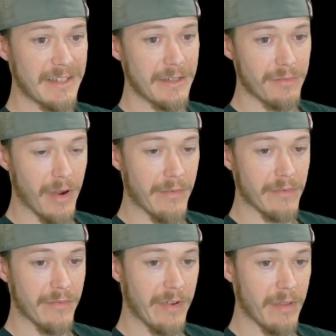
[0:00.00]

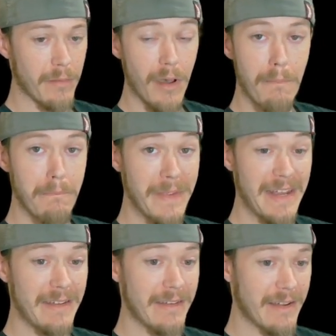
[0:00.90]
drivers available on
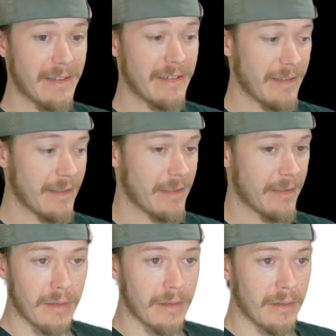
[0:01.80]
May 19th.
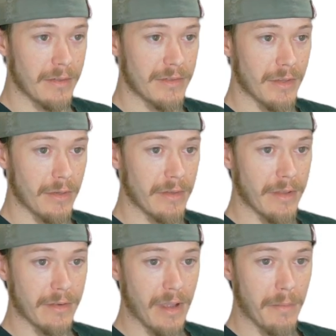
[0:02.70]
So
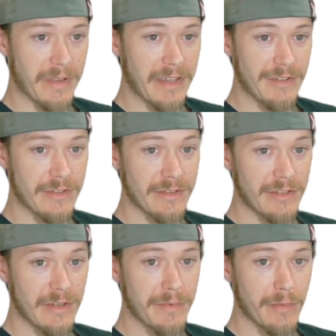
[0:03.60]
another complication is
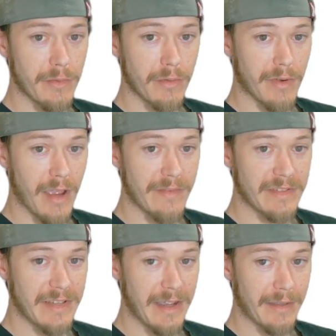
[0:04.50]
GPU will arrive
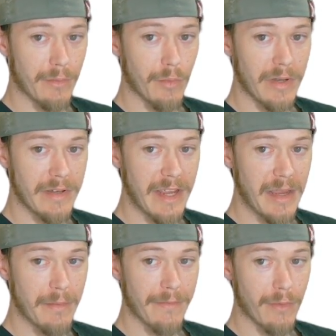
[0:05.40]
exactly one
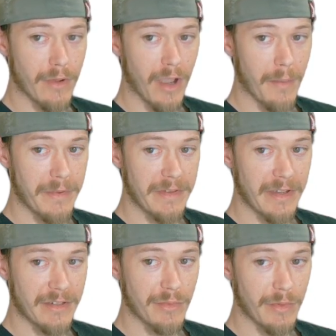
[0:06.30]
day before
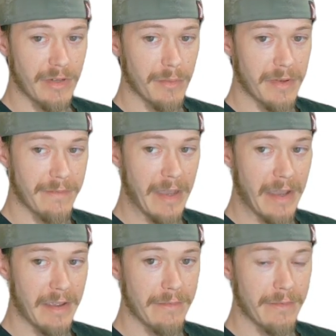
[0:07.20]
Computex
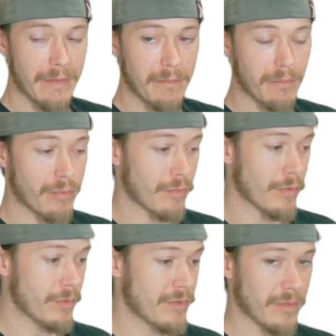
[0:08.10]
2025.
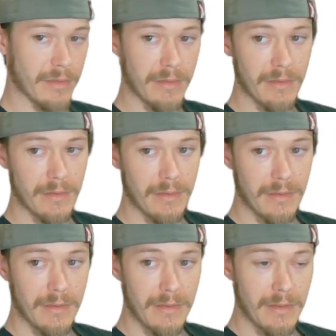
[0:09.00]
Brutal.
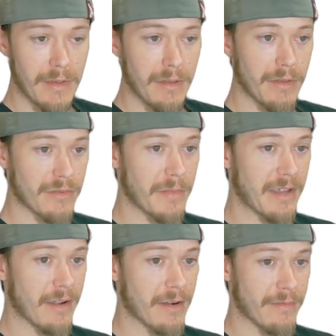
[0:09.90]
This will make
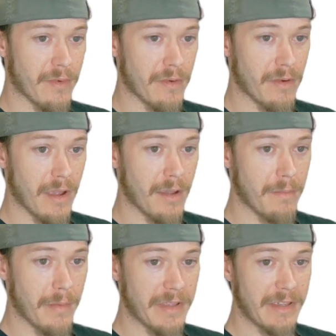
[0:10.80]
it harder for
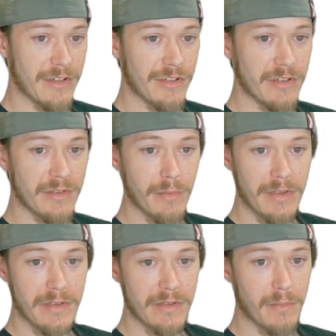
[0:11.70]
publications
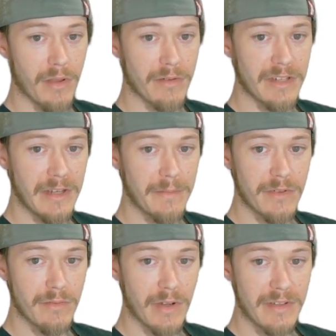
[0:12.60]
with smaller teams
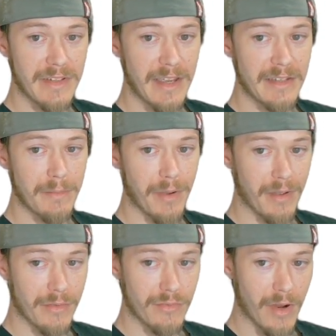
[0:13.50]
to run tests
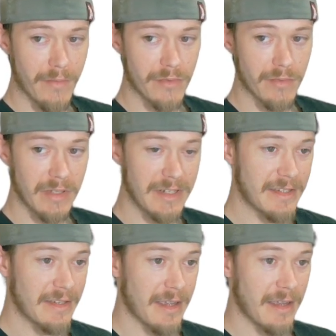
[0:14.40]
upon the driver's
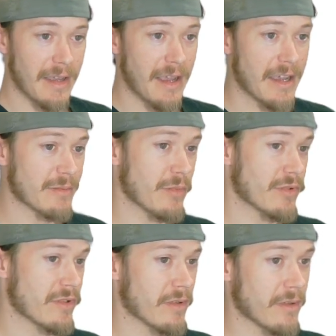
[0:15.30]
release, as
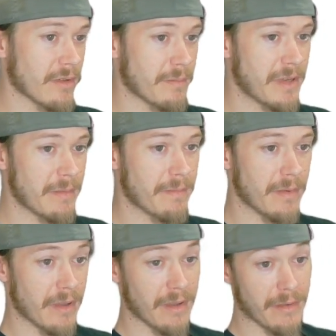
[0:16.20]
most of
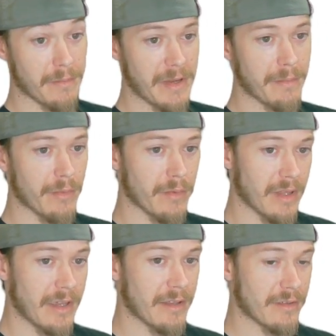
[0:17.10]
their people will
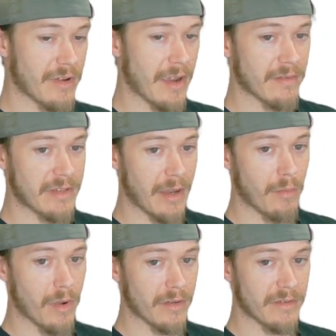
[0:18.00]
likely travel to Taiwan to